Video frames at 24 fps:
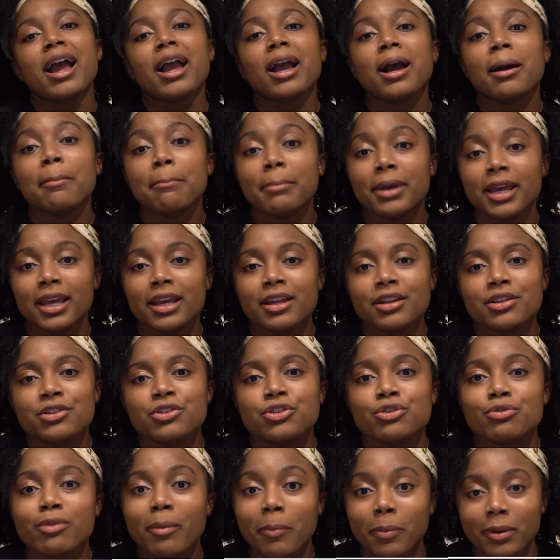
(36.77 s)
Commit
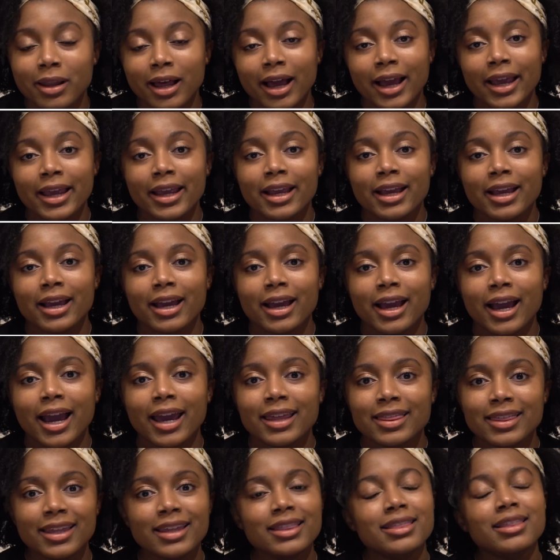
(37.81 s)
to applying. I
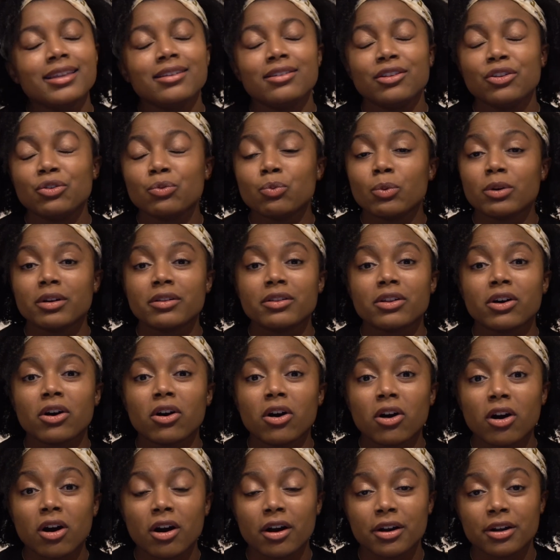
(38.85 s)
think this is one of the
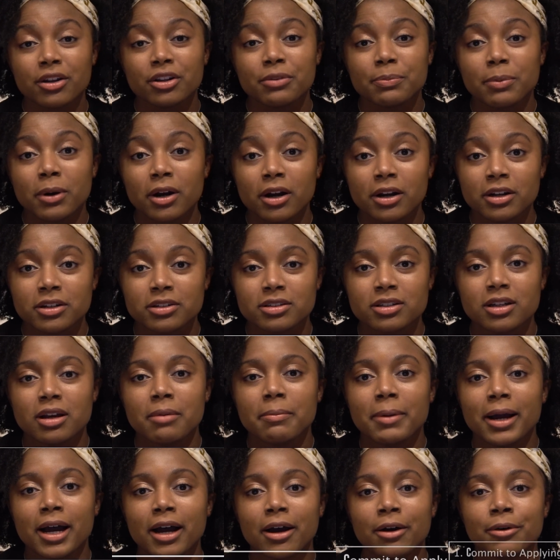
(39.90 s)
hardest parts
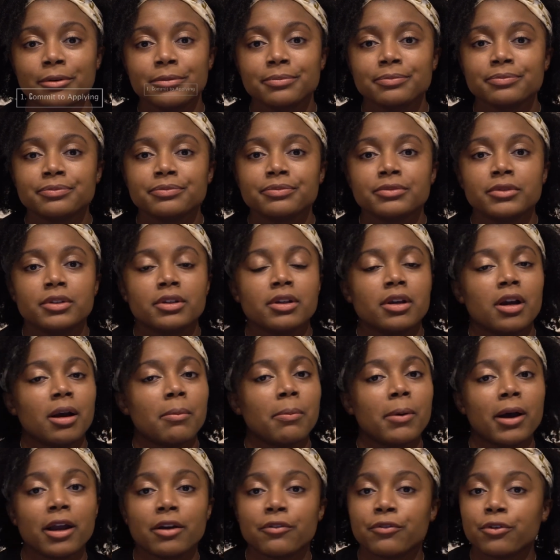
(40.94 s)
about
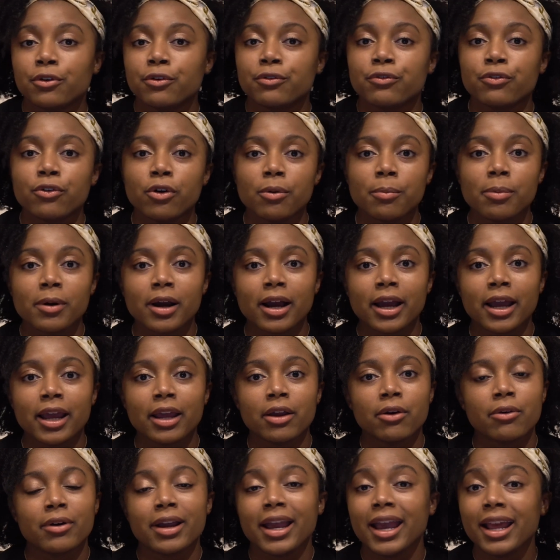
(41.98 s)
applying for a
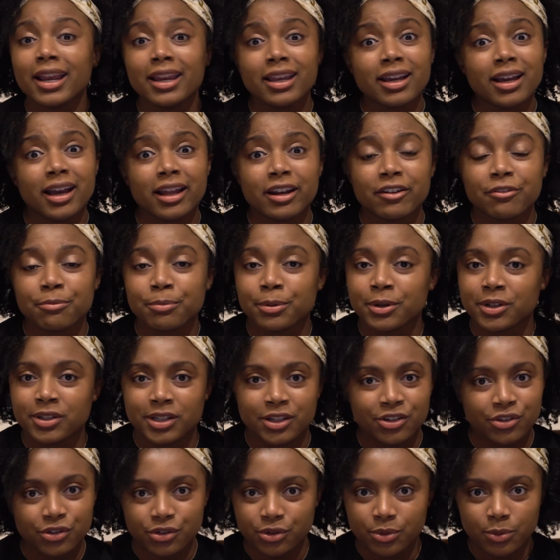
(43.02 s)
Fulbright or any kind of
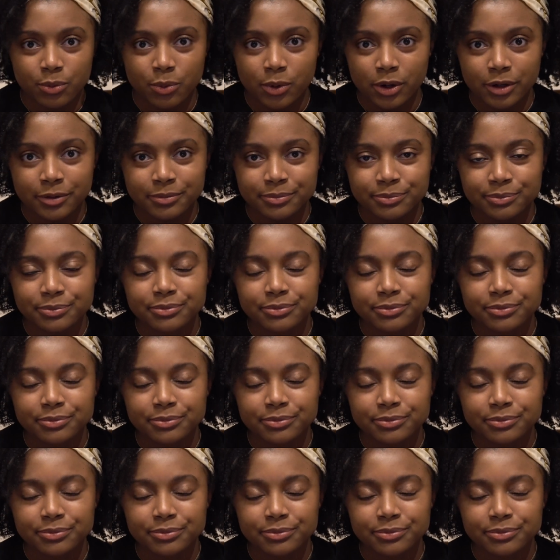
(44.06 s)
prestigious award.